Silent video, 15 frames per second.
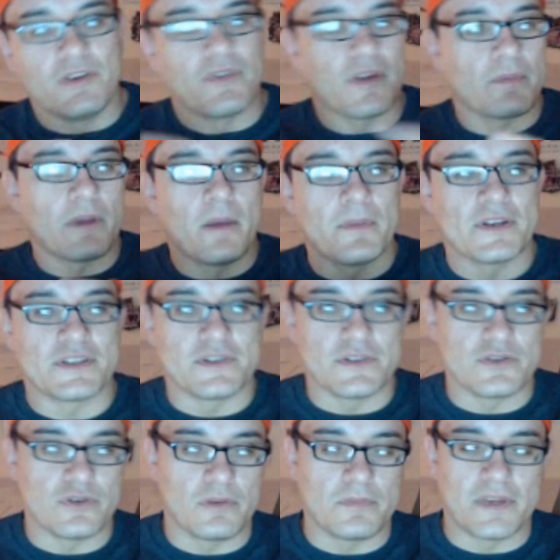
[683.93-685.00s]
you know, them coming to the
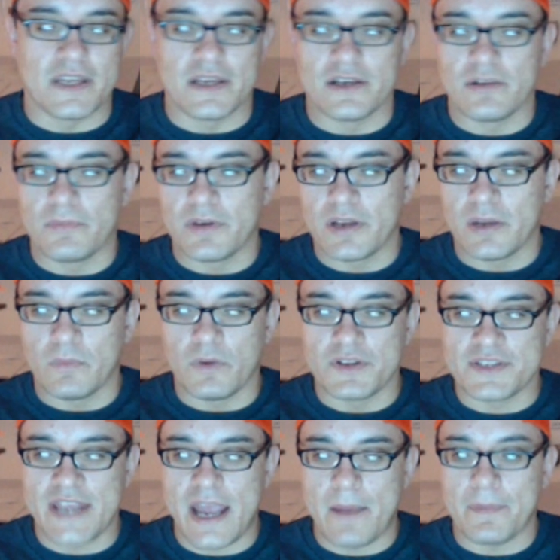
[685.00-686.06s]
Drum Kingdom and
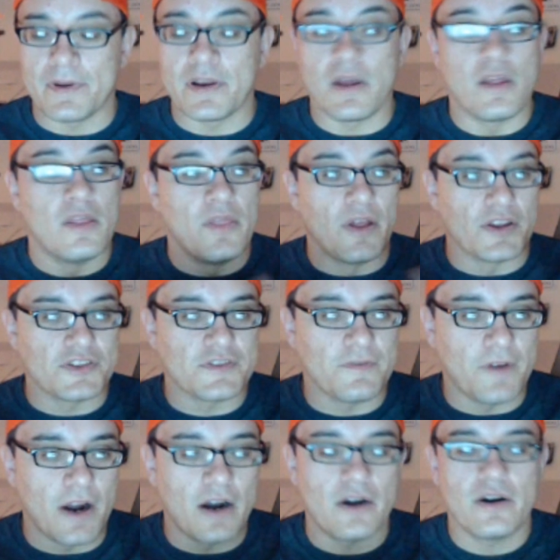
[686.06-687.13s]
what's happened thus
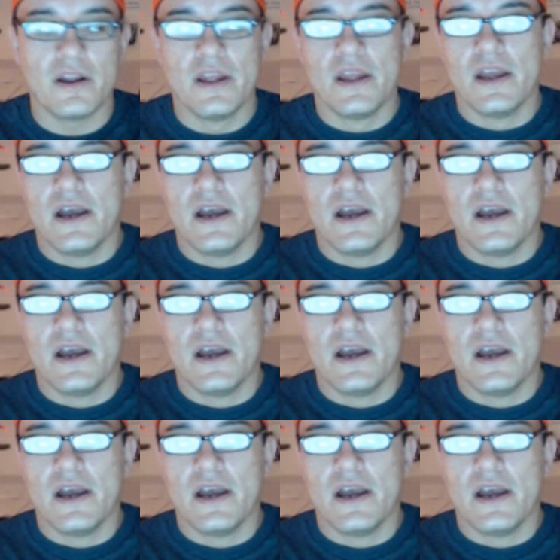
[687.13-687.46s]
far.